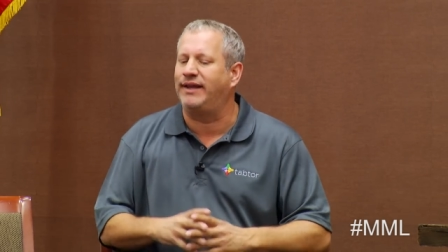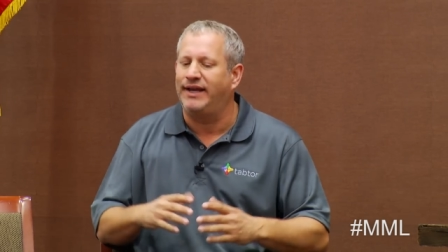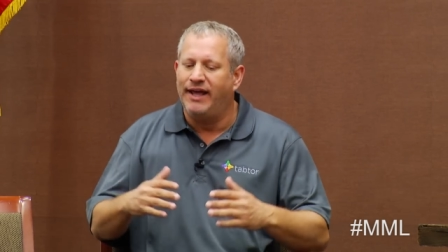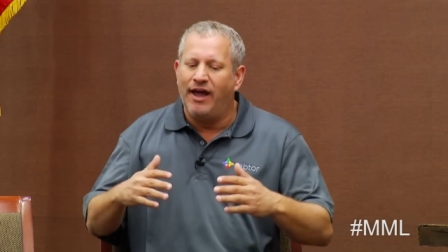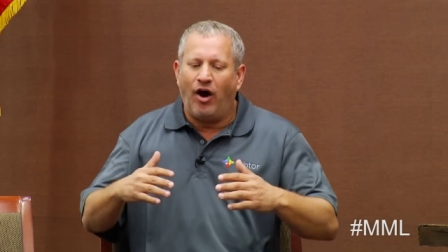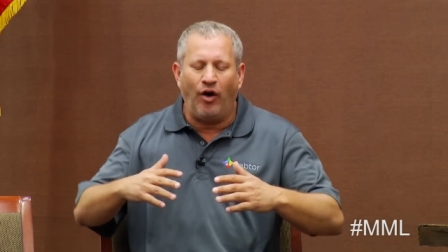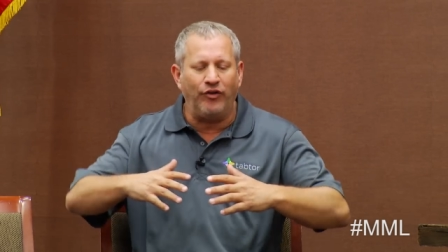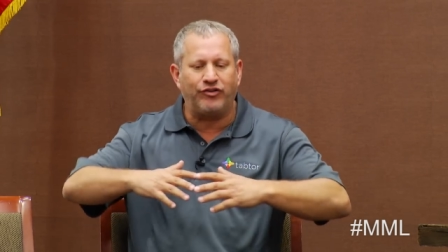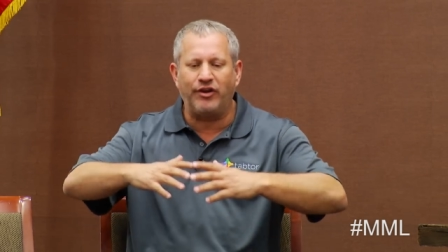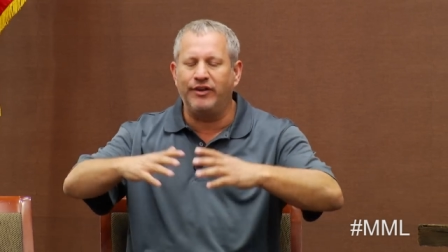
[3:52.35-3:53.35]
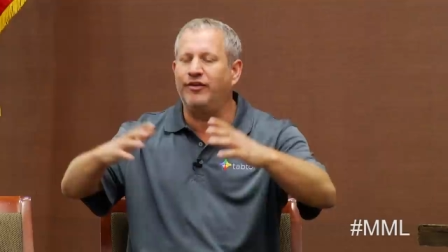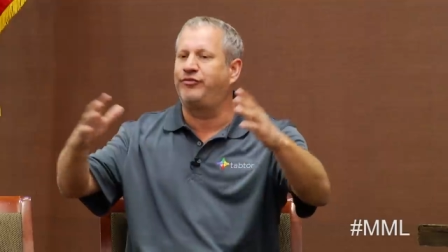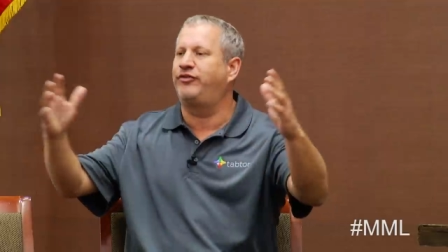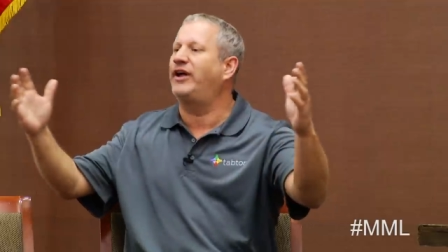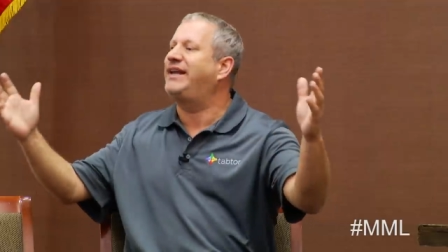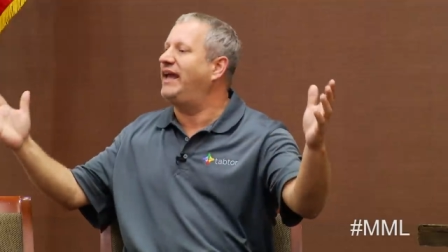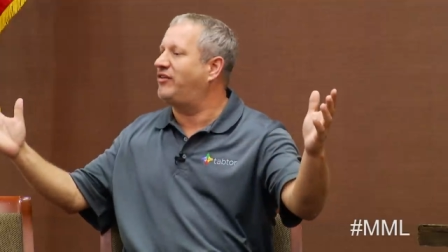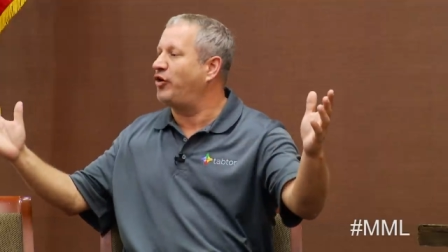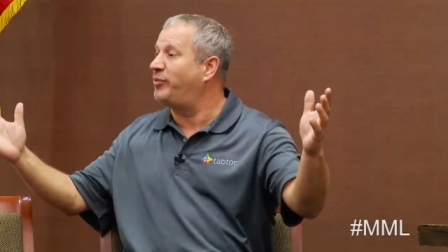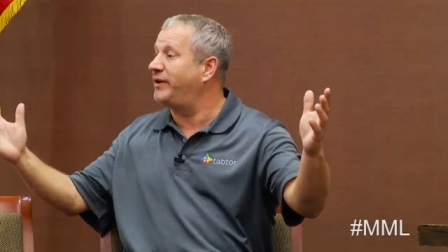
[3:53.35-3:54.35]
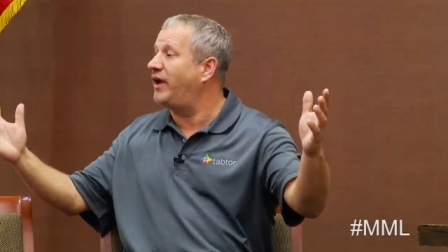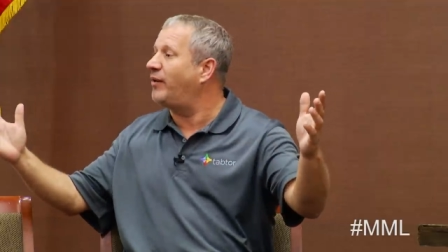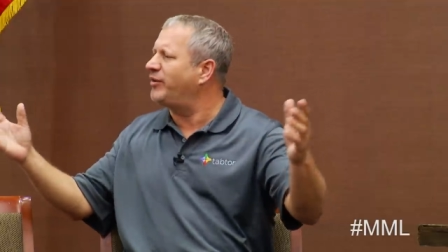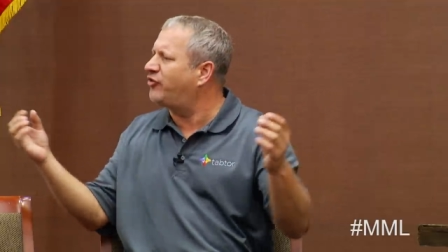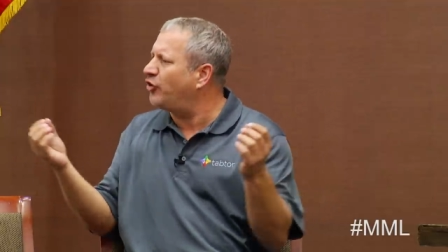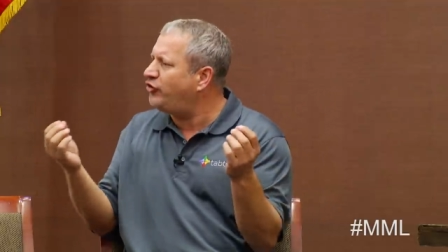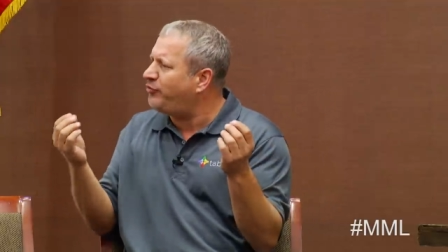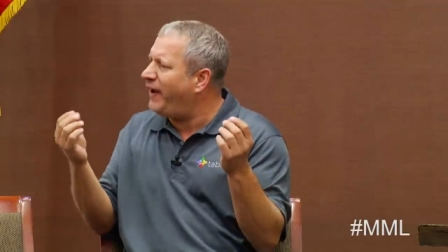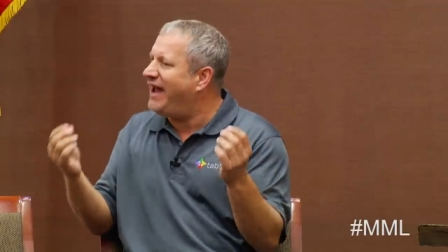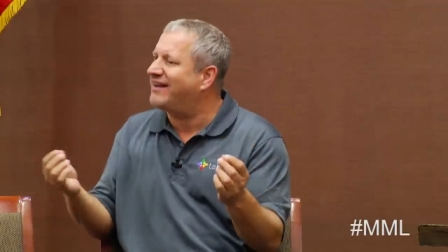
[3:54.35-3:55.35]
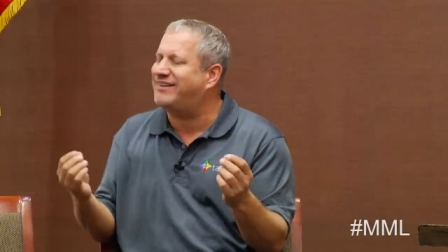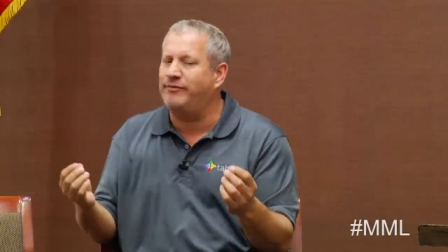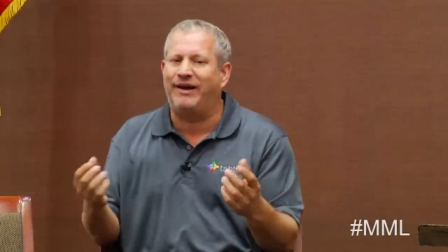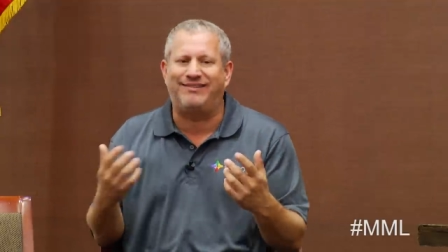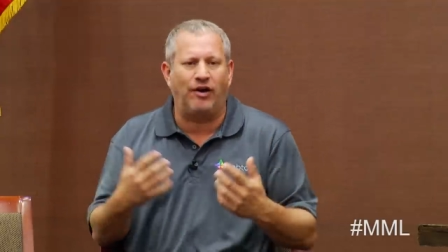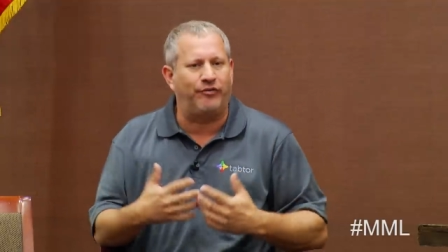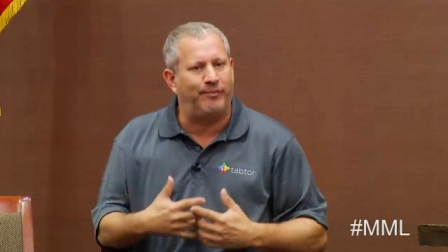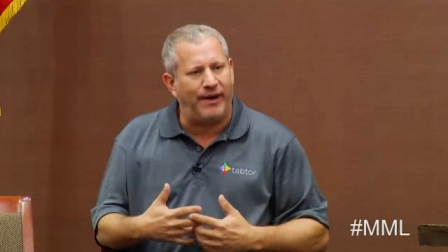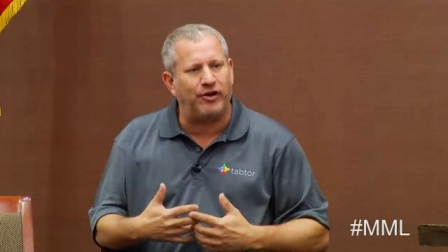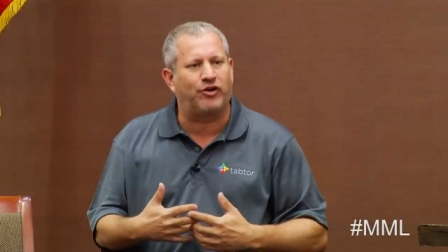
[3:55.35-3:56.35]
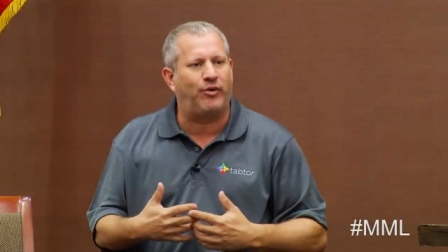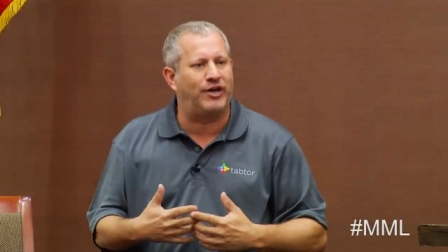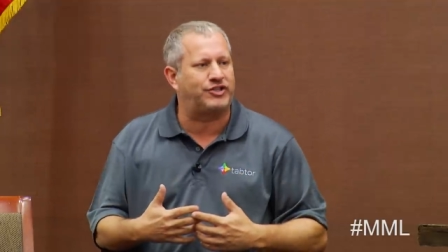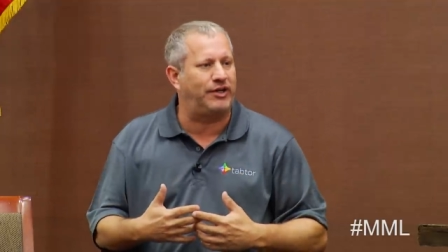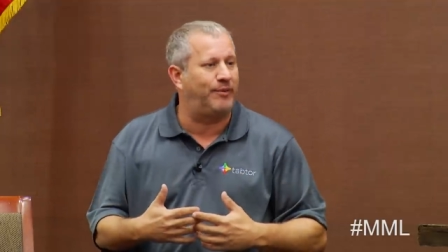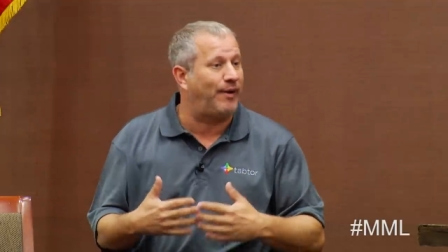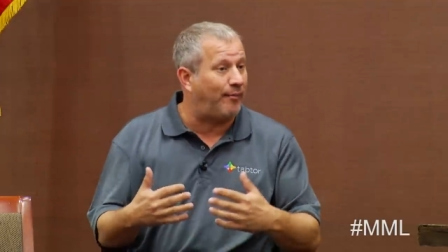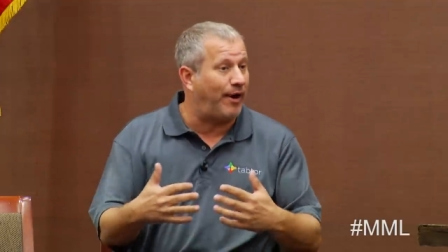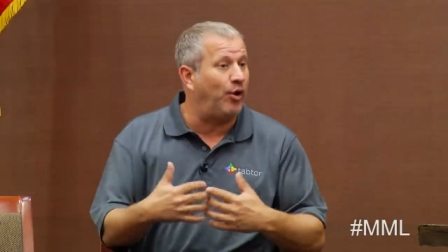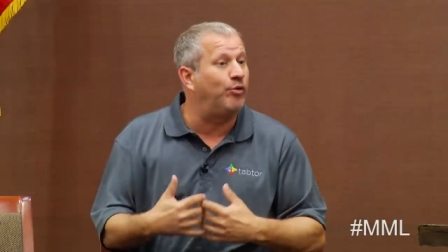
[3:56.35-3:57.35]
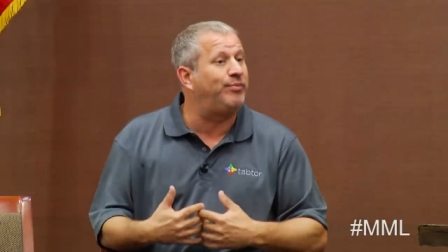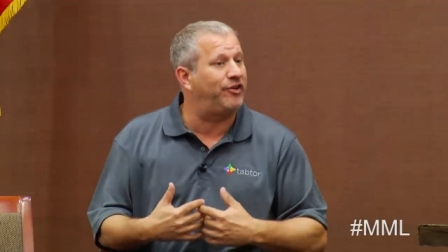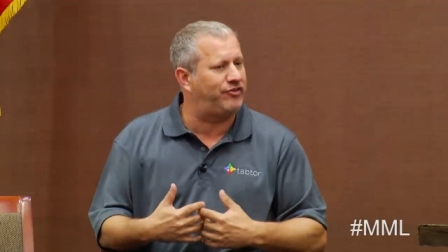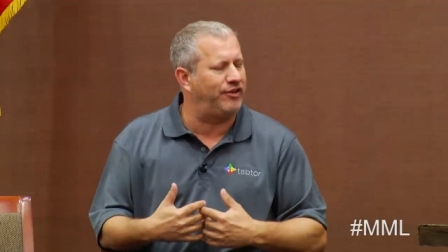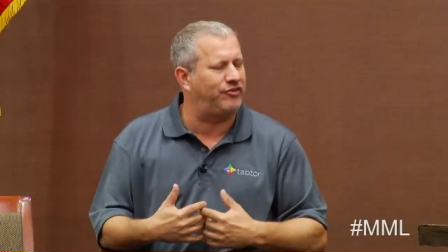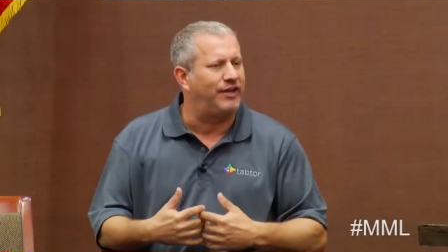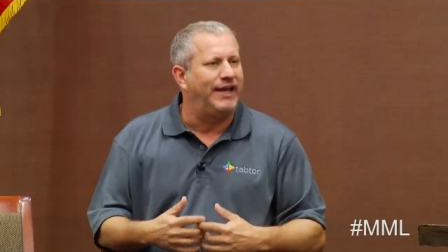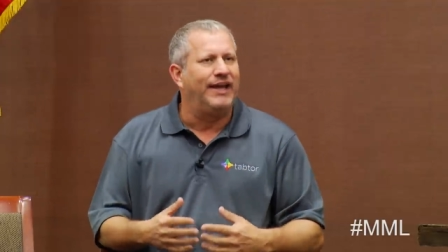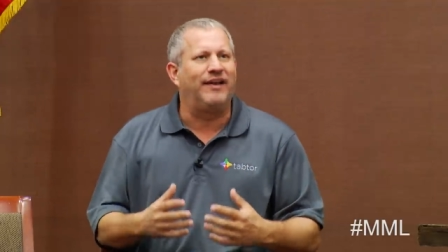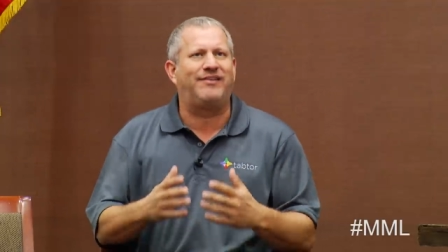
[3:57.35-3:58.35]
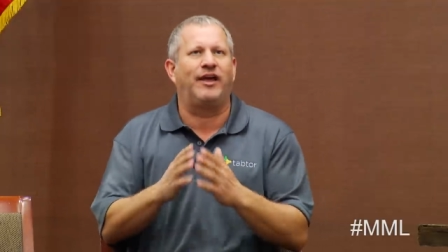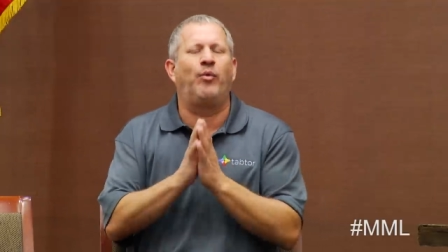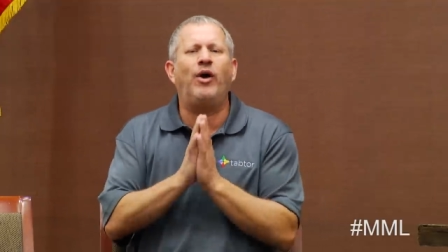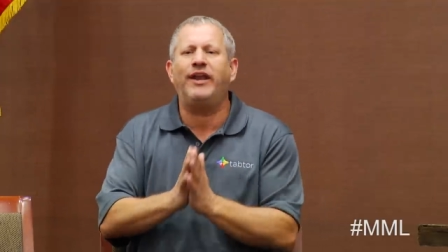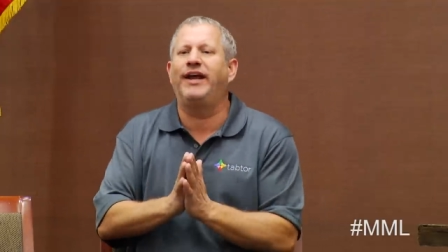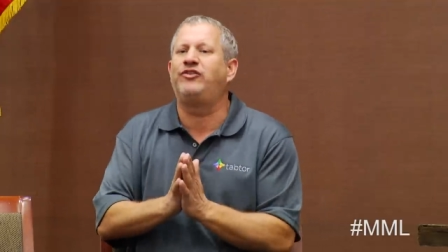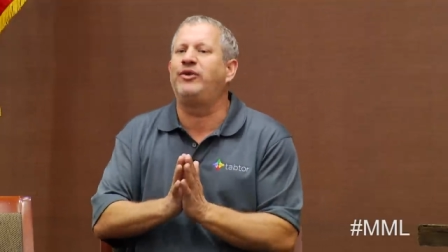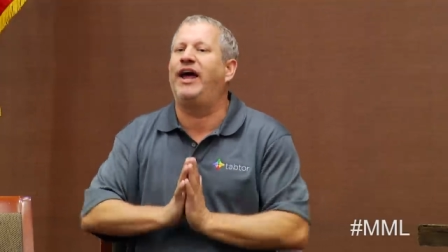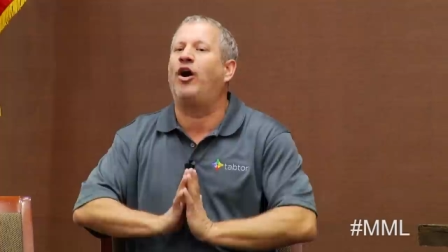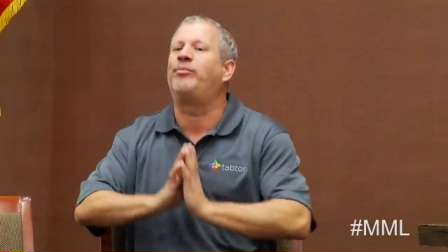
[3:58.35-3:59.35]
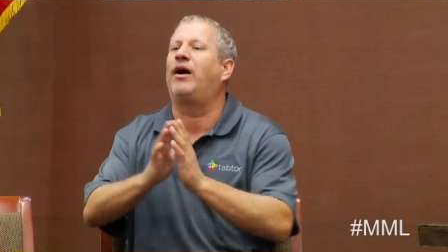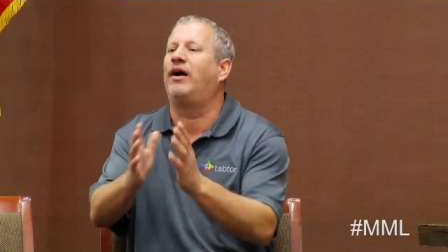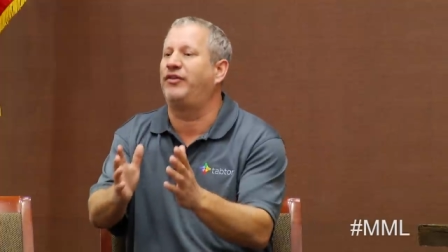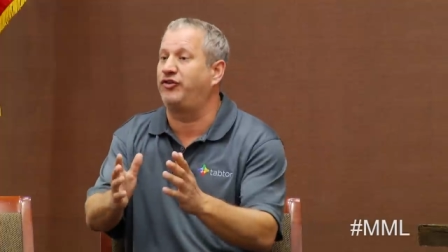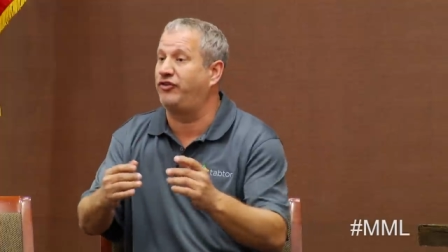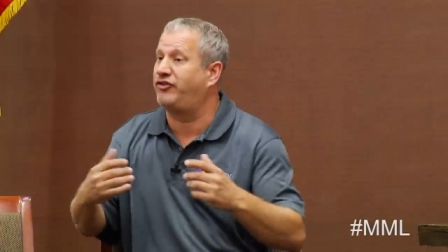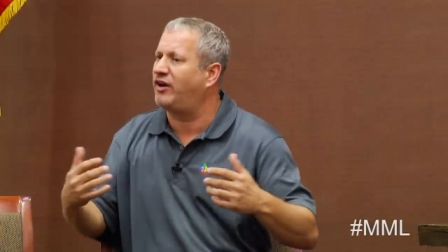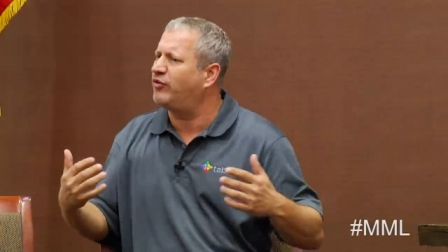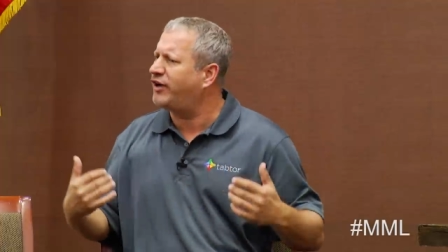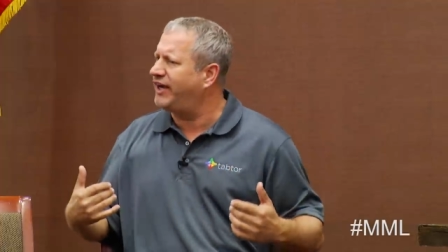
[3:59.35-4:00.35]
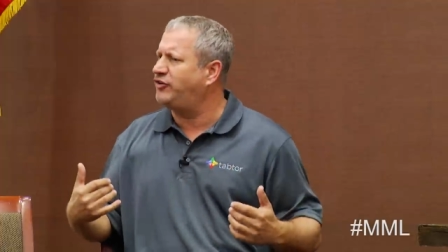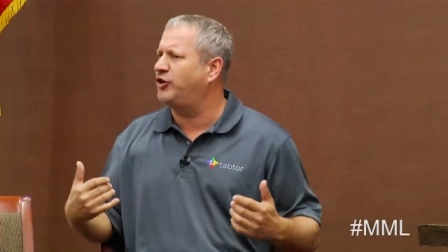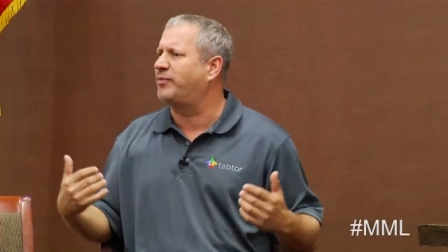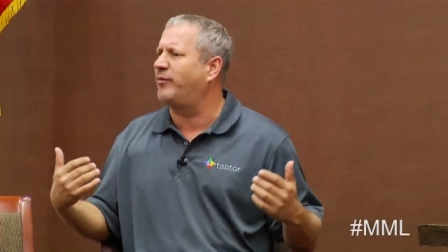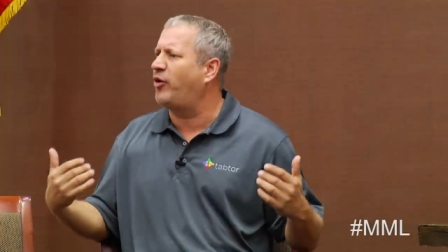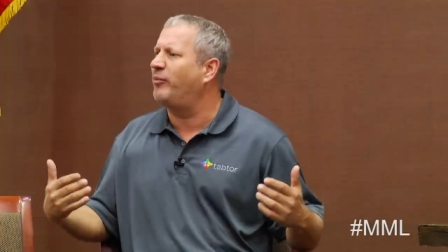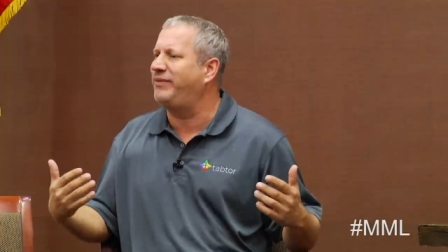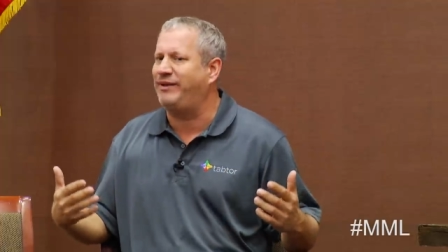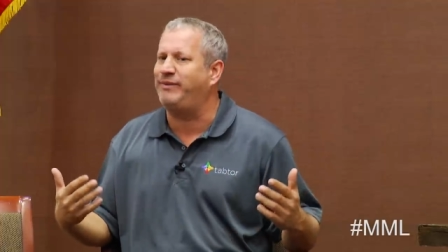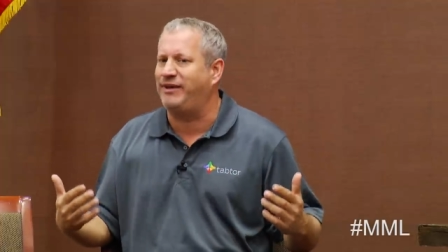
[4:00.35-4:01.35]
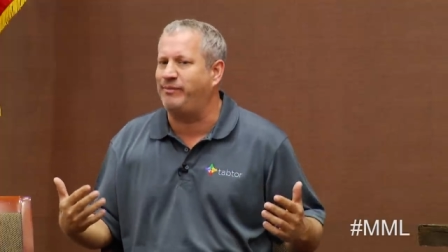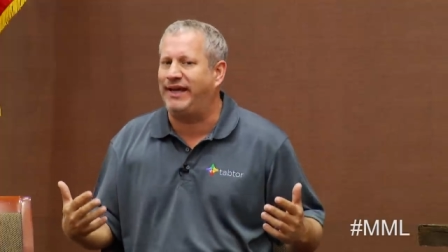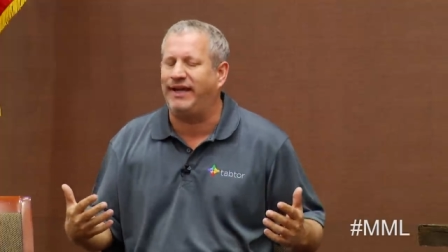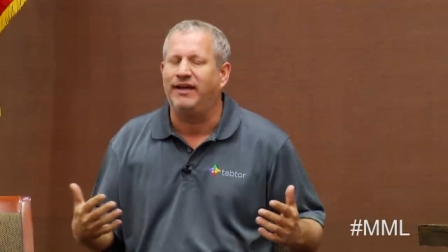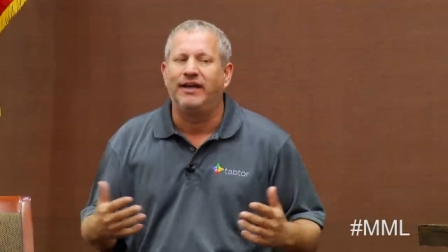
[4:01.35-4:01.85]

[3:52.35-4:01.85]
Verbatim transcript: And all of a sudden, the floodgates opened up. And so just by asking myself a better question about my own business and saying, what can I do to help others instead of what can I do to promote me, me, me?